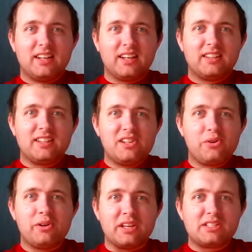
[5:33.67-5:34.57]
You know, the
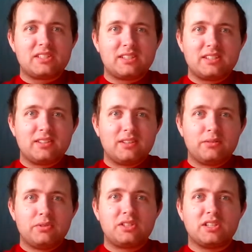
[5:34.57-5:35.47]
noise
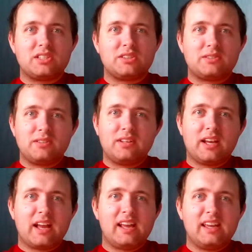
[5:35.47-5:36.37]
was just
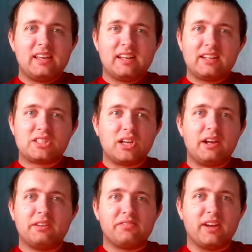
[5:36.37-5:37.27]
a uh,
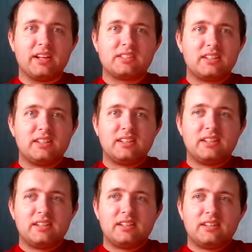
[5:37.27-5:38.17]
side effect.
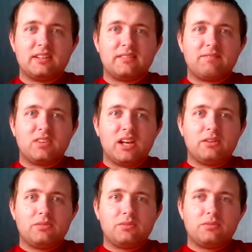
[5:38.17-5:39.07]

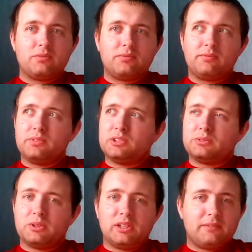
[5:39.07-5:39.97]
That
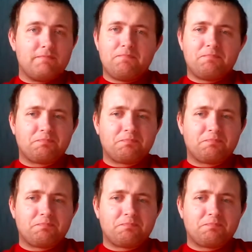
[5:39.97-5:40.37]
was what